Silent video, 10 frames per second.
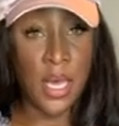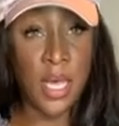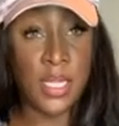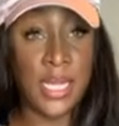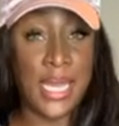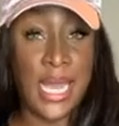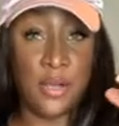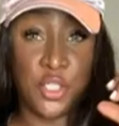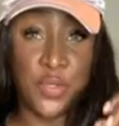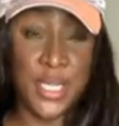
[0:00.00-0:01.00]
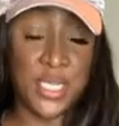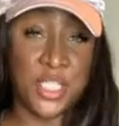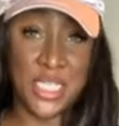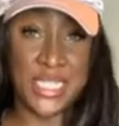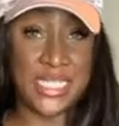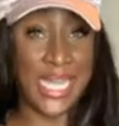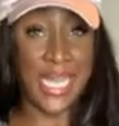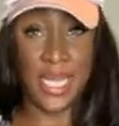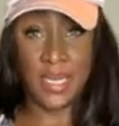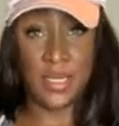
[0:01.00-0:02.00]
Look at how trees just
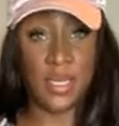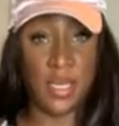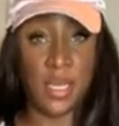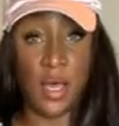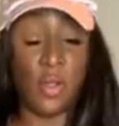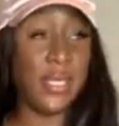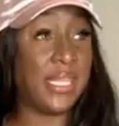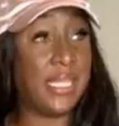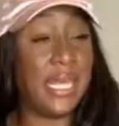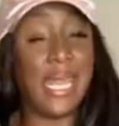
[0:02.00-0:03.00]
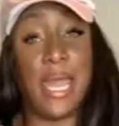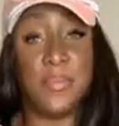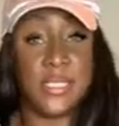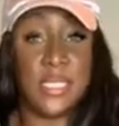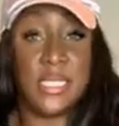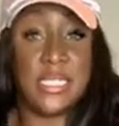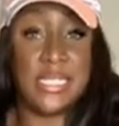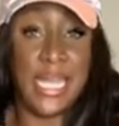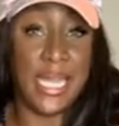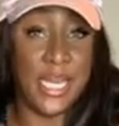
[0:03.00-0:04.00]
stand. Only thing that happens is it
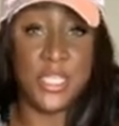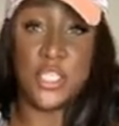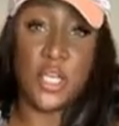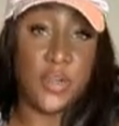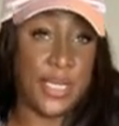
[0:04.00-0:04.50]
stands. It's sturdy.